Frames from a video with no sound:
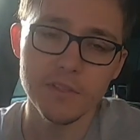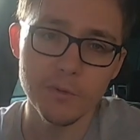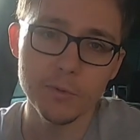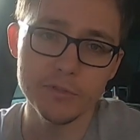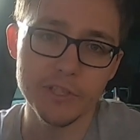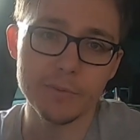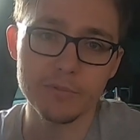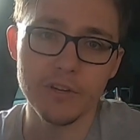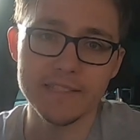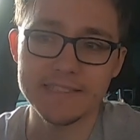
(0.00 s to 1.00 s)
Also, the
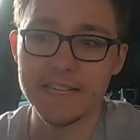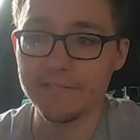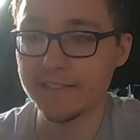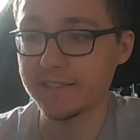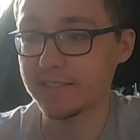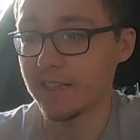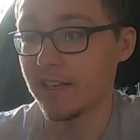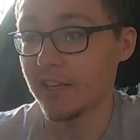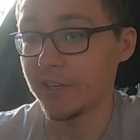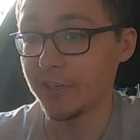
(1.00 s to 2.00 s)
price savings,
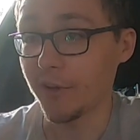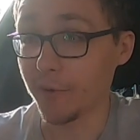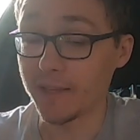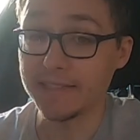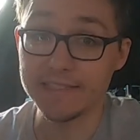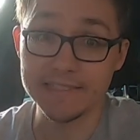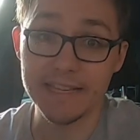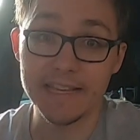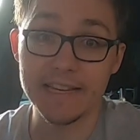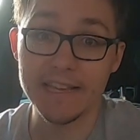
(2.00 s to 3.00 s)
in this
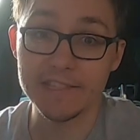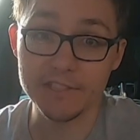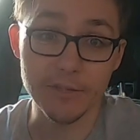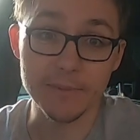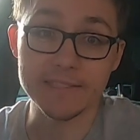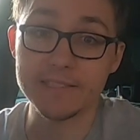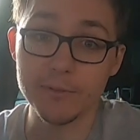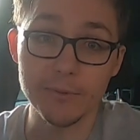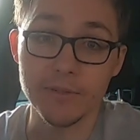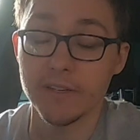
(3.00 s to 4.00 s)
day and age, we're
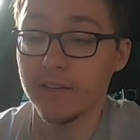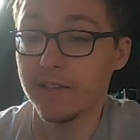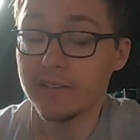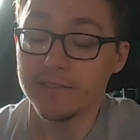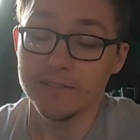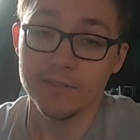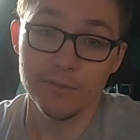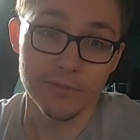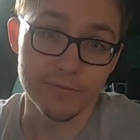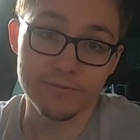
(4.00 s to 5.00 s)
still
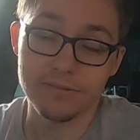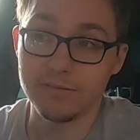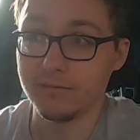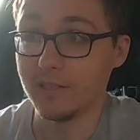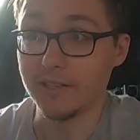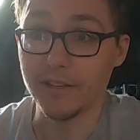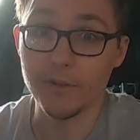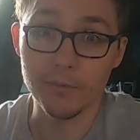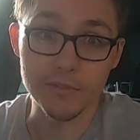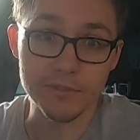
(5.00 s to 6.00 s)
sort of, I don't
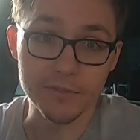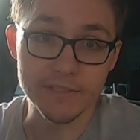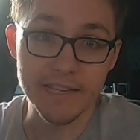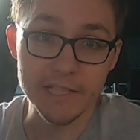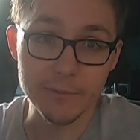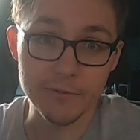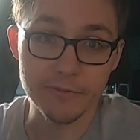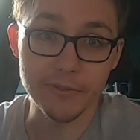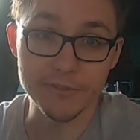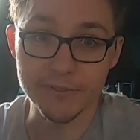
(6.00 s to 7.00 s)
know what sort of stage we're
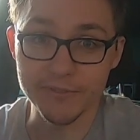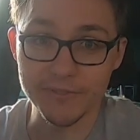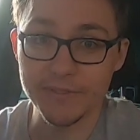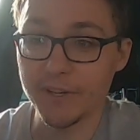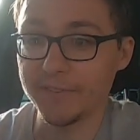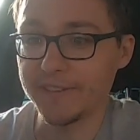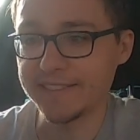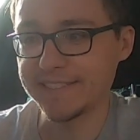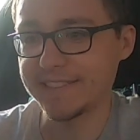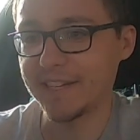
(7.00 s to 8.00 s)
through, sort of COVID
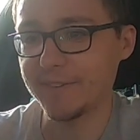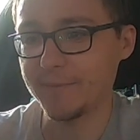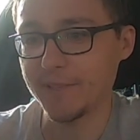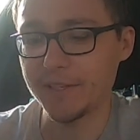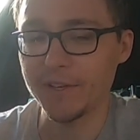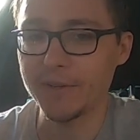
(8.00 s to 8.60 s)
and stuff, but